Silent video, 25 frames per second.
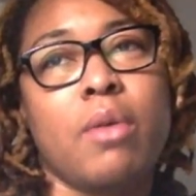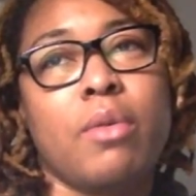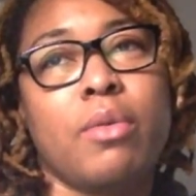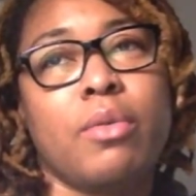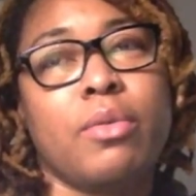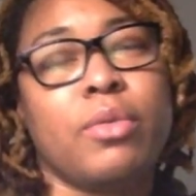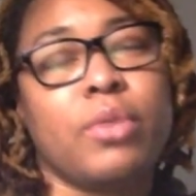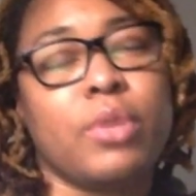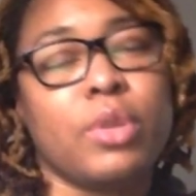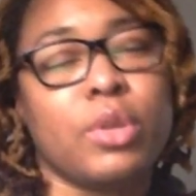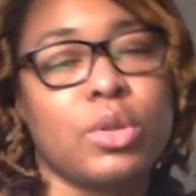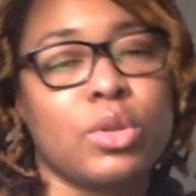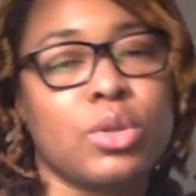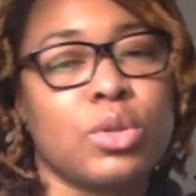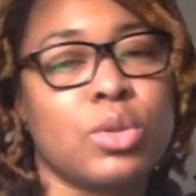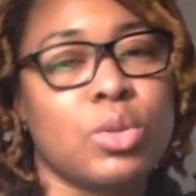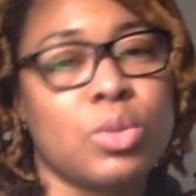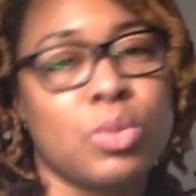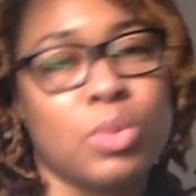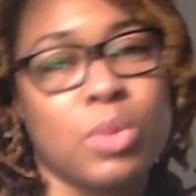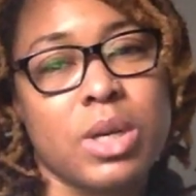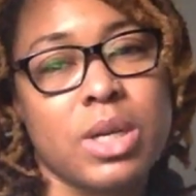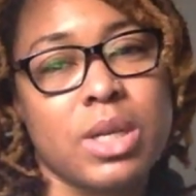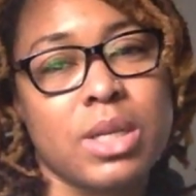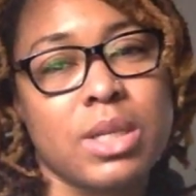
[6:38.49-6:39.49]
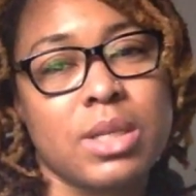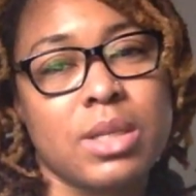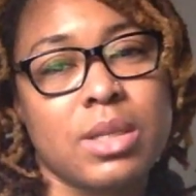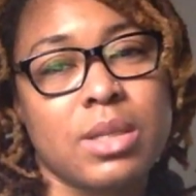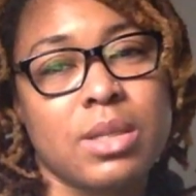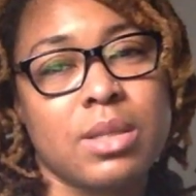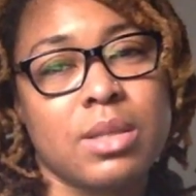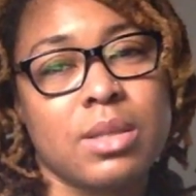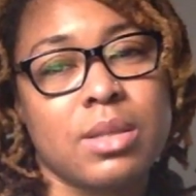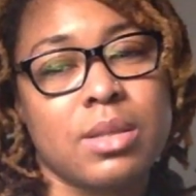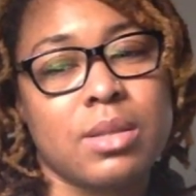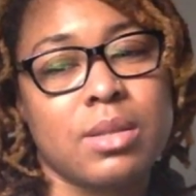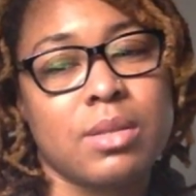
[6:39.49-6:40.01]
First
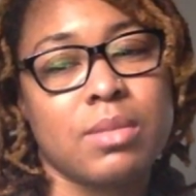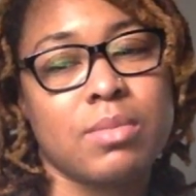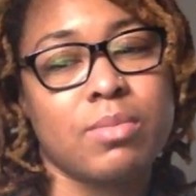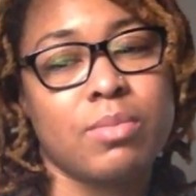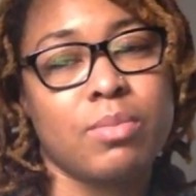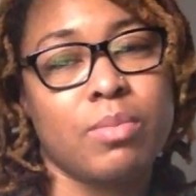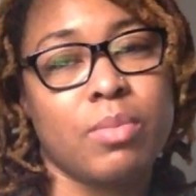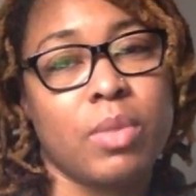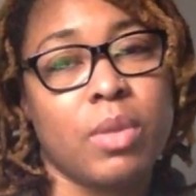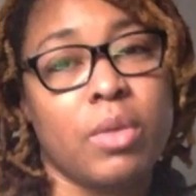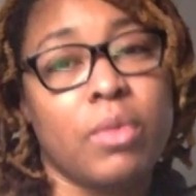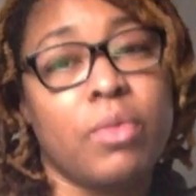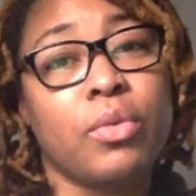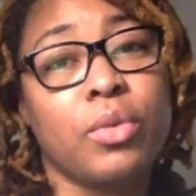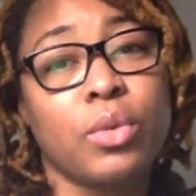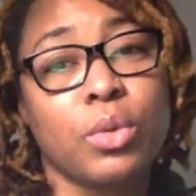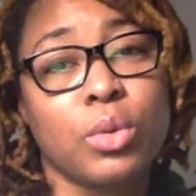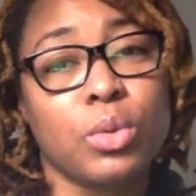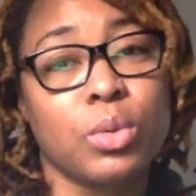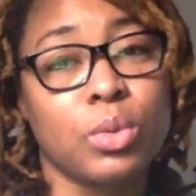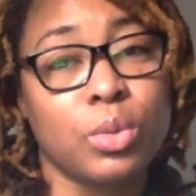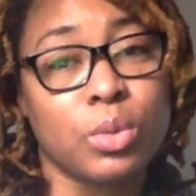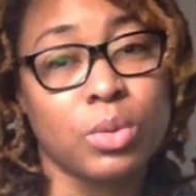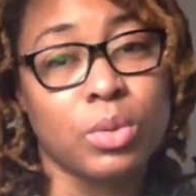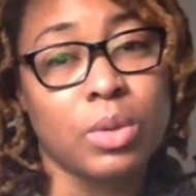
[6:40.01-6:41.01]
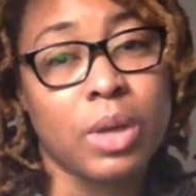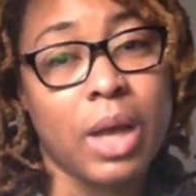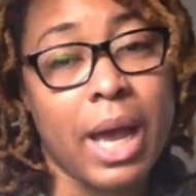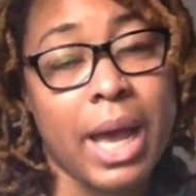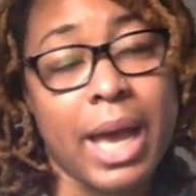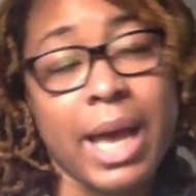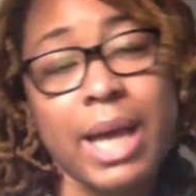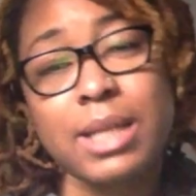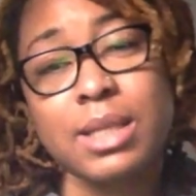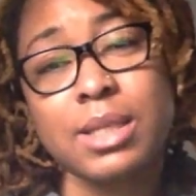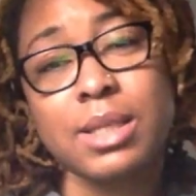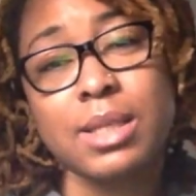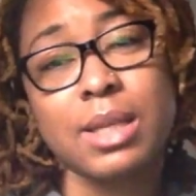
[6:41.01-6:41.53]
was the food. I
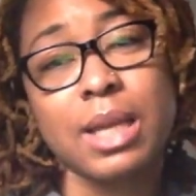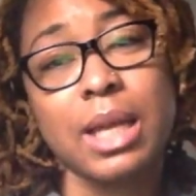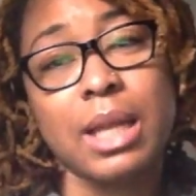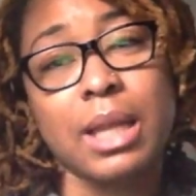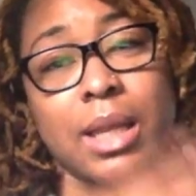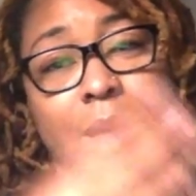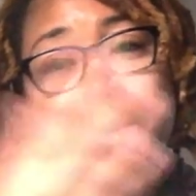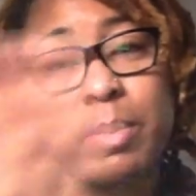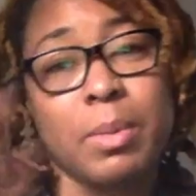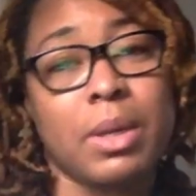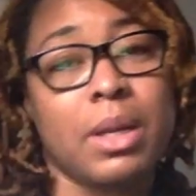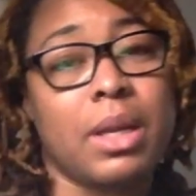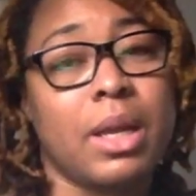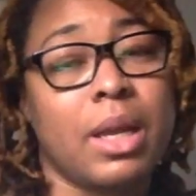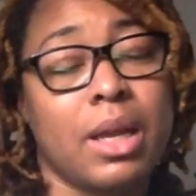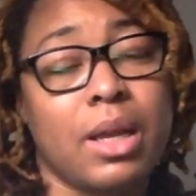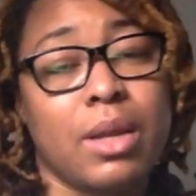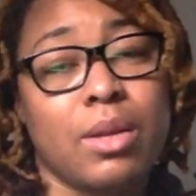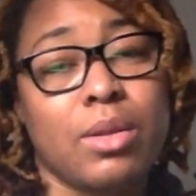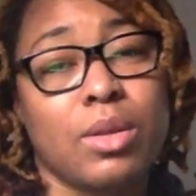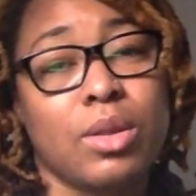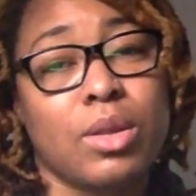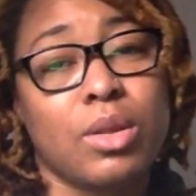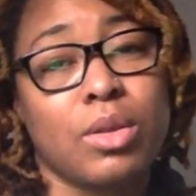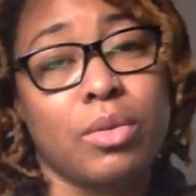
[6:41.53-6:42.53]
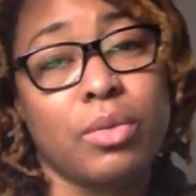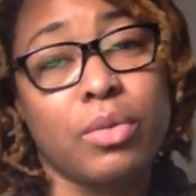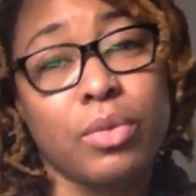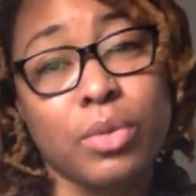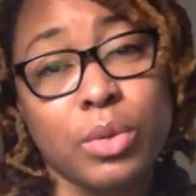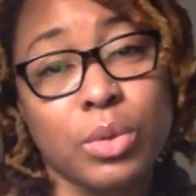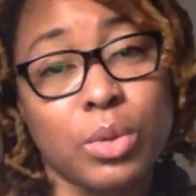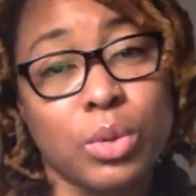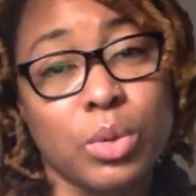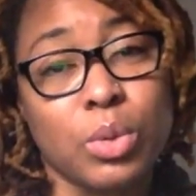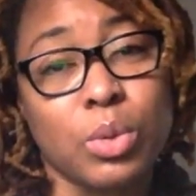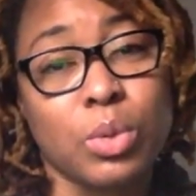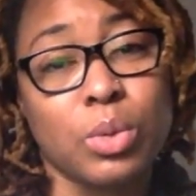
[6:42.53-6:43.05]
had to eliminate the
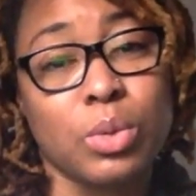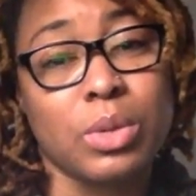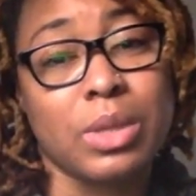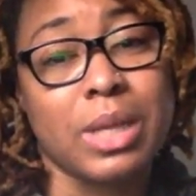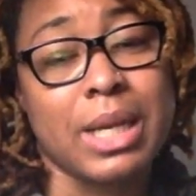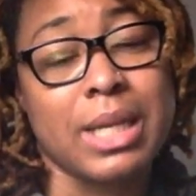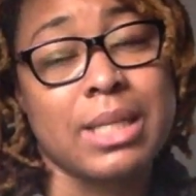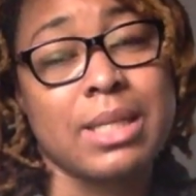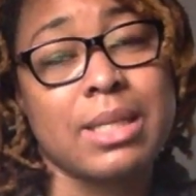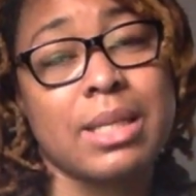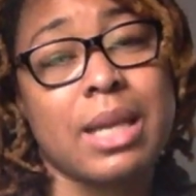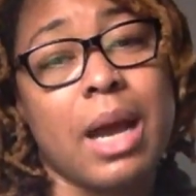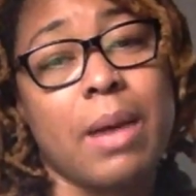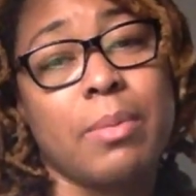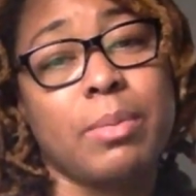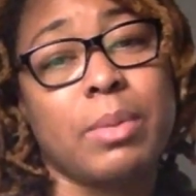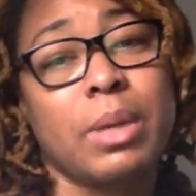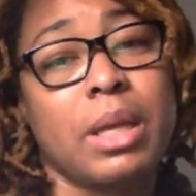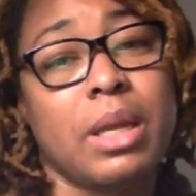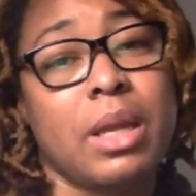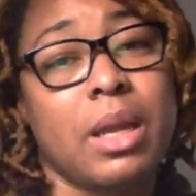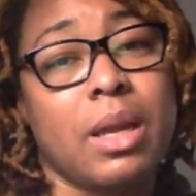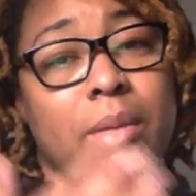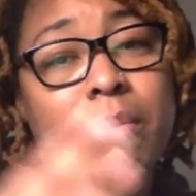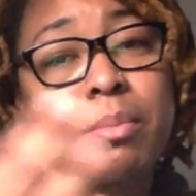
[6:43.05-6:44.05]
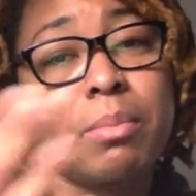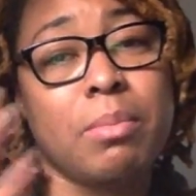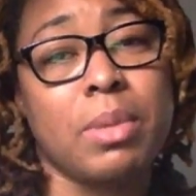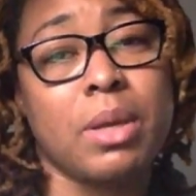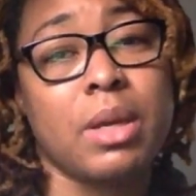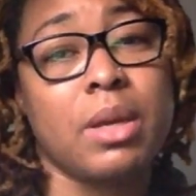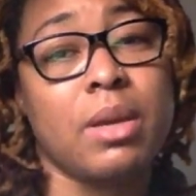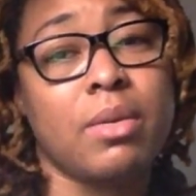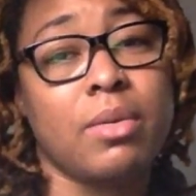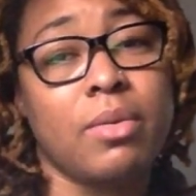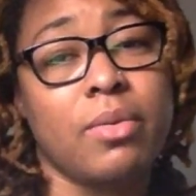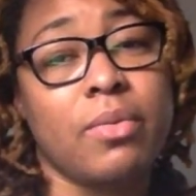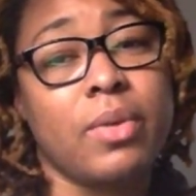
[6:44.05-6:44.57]
foods. I stopped eating
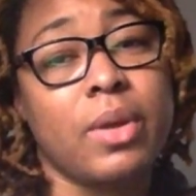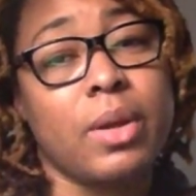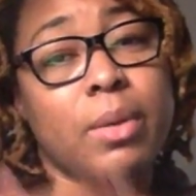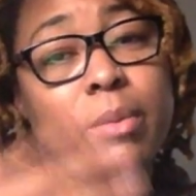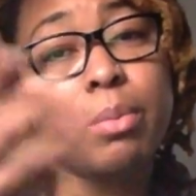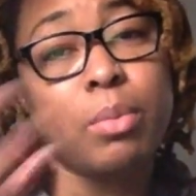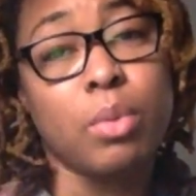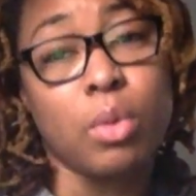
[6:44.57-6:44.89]
beef and